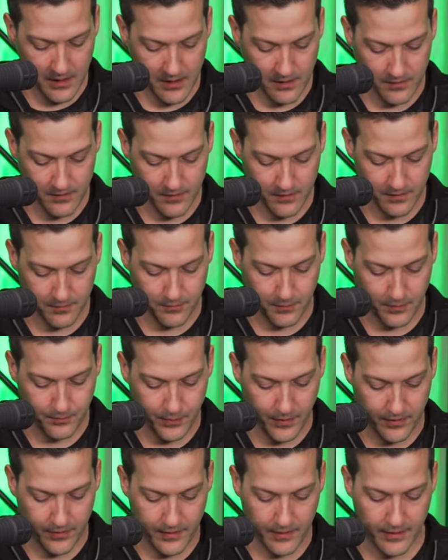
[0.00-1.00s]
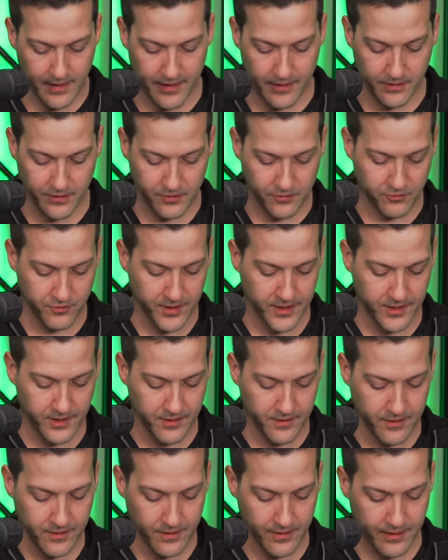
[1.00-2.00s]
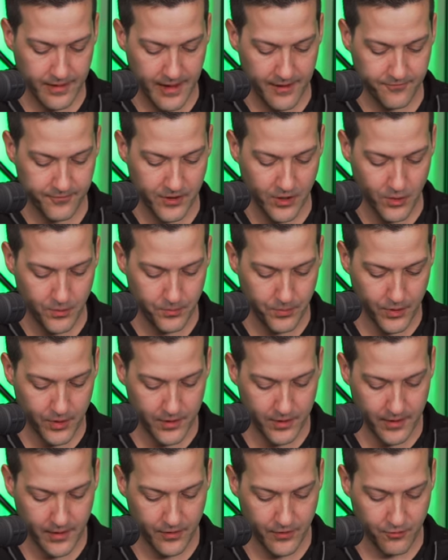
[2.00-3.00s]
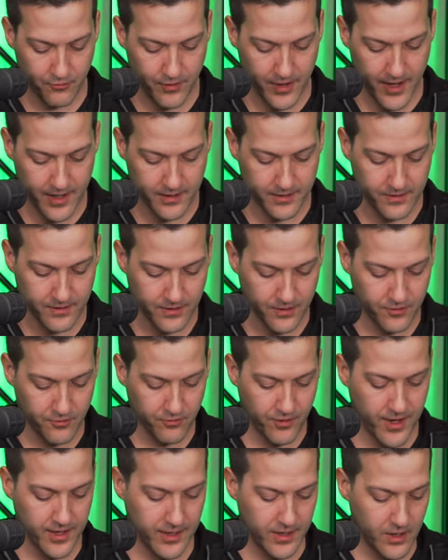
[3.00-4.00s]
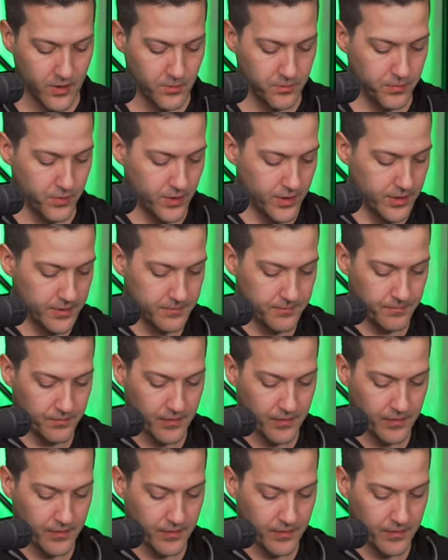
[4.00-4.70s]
So put the green into the left output and the red into the right output.